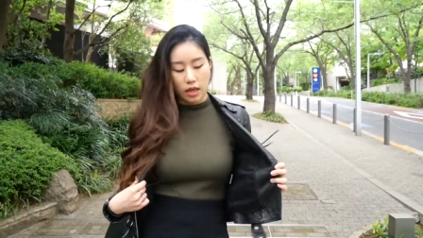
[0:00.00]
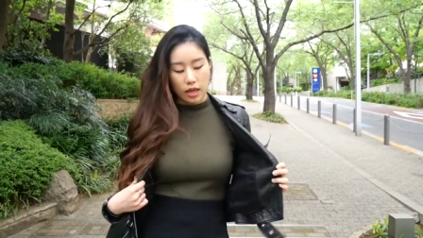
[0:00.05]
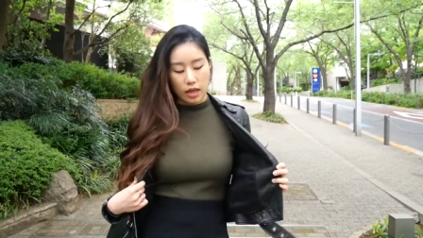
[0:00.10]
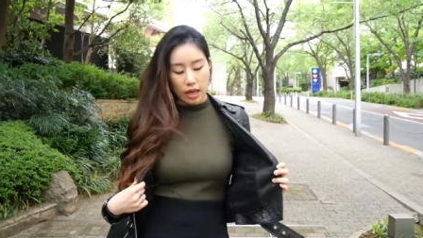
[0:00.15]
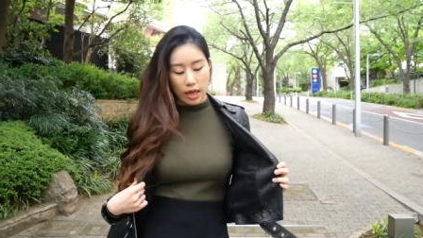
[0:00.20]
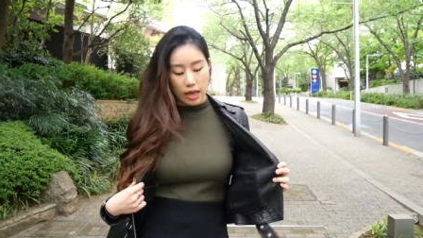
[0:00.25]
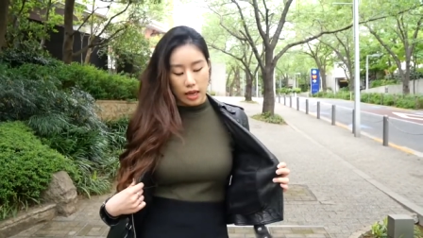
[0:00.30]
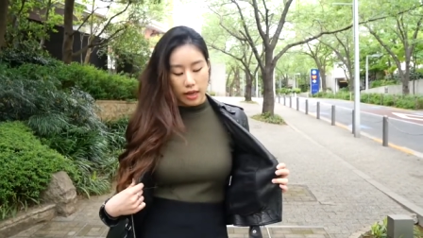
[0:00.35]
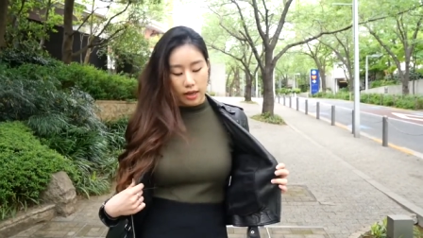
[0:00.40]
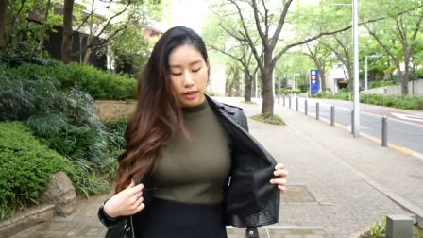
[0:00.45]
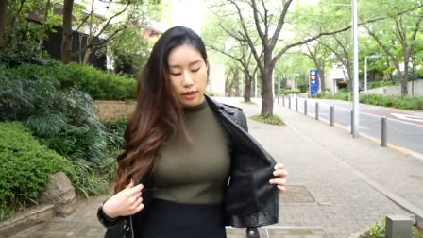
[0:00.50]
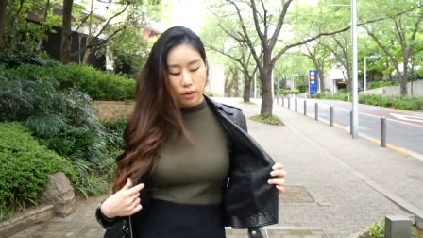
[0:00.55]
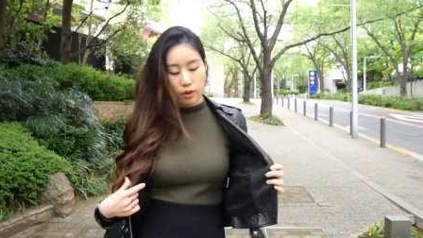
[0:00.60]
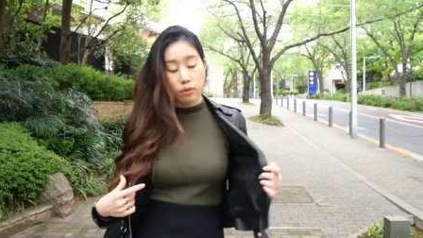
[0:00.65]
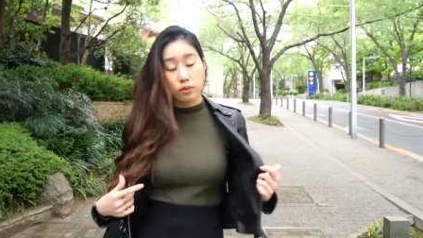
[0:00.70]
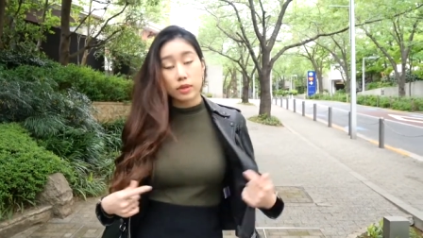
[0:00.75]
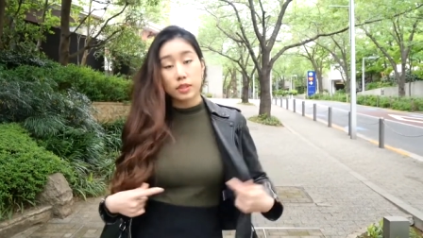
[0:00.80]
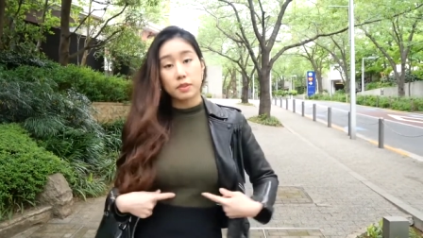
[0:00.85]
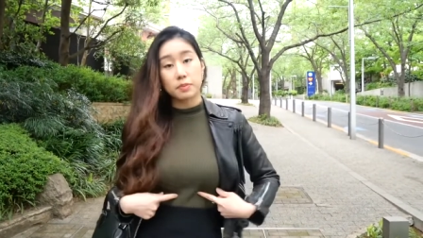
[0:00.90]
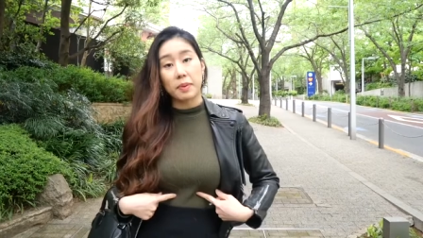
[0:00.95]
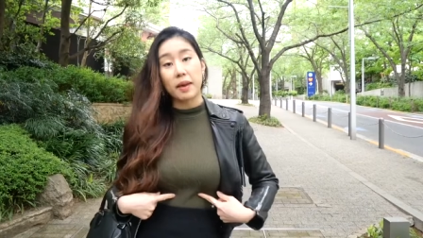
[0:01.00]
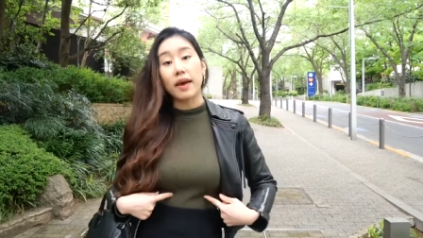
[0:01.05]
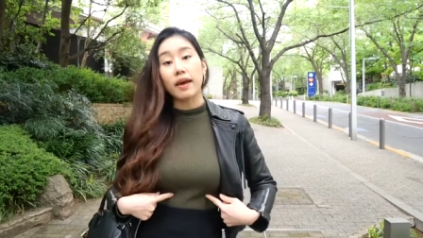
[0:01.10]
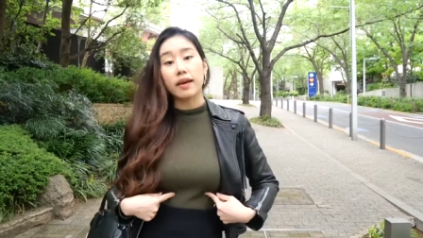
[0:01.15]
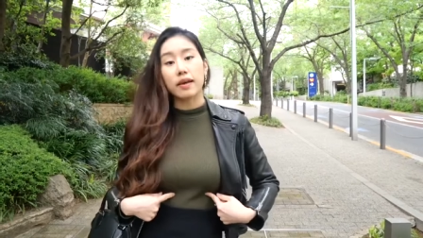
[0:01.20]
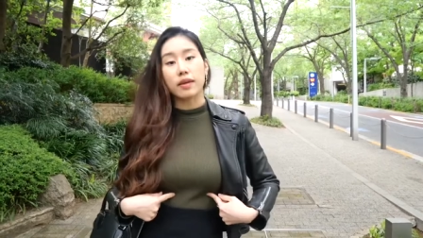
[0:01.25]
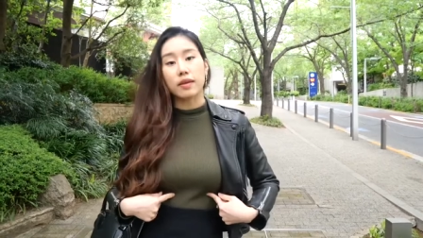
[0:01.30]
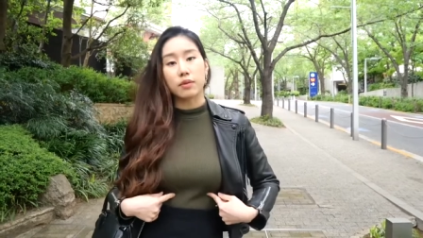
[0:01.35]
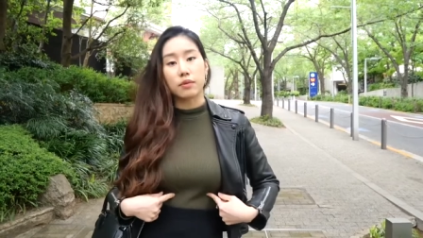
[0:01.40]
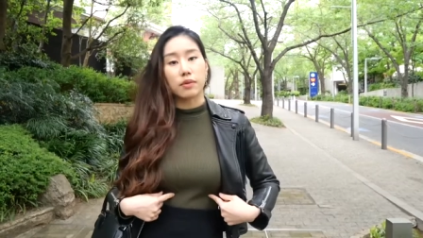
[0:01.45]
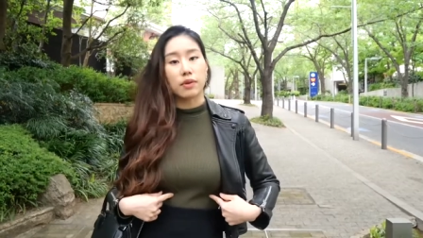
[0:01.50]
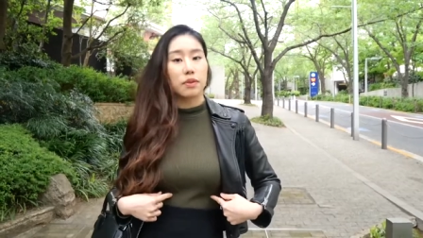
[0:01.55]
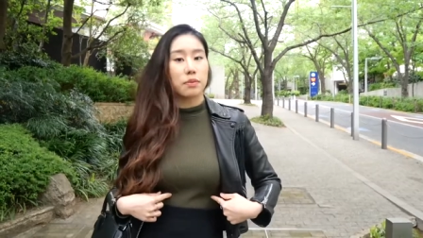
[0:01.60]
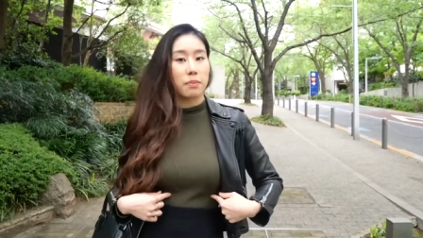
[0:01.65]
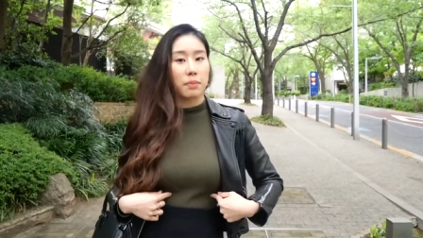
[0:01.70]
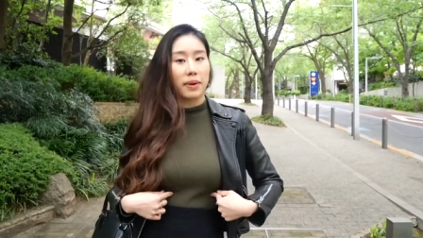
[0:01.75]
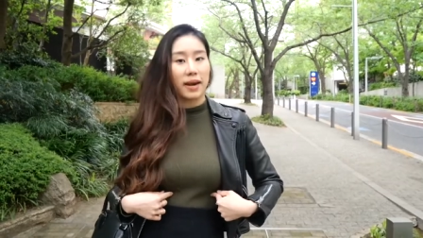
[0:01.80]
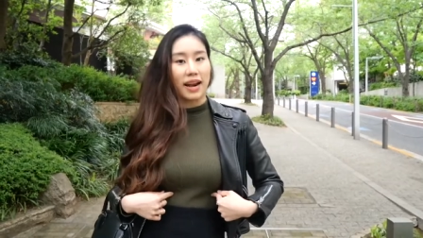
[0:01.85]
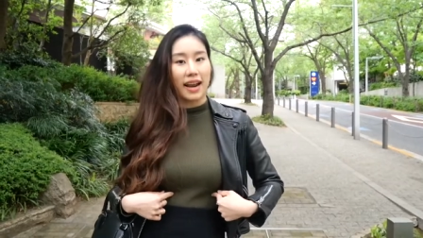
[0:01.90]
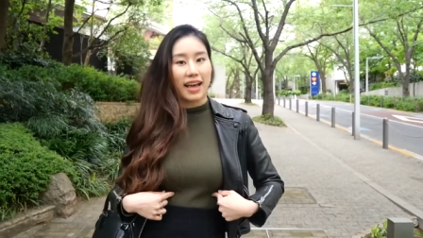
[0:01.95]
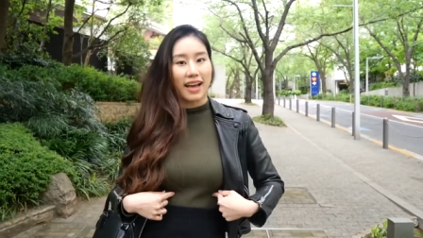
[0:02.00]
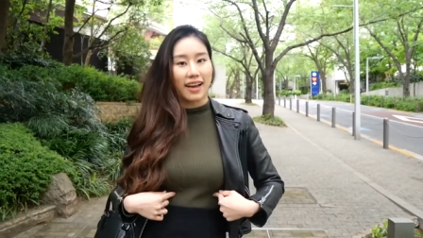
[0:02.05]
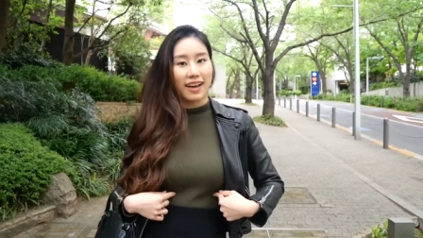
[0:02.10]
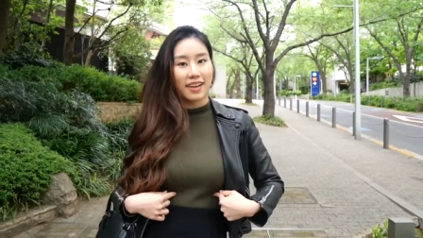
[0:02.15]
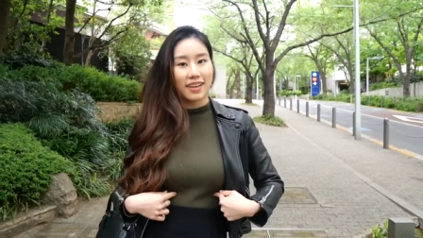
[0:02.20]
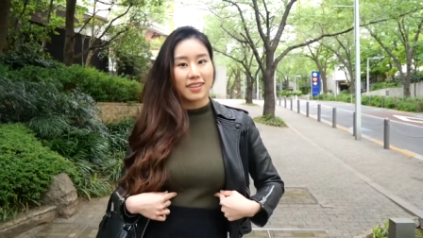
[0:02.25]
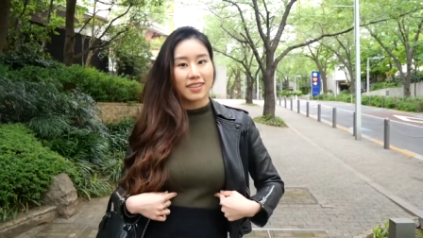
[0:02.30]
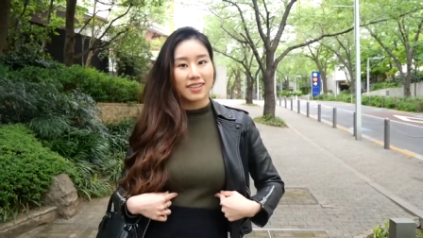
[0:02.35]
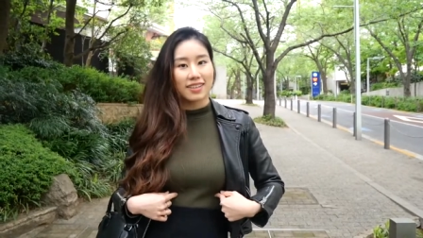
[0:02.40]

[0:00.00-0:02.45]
I always pair it with black.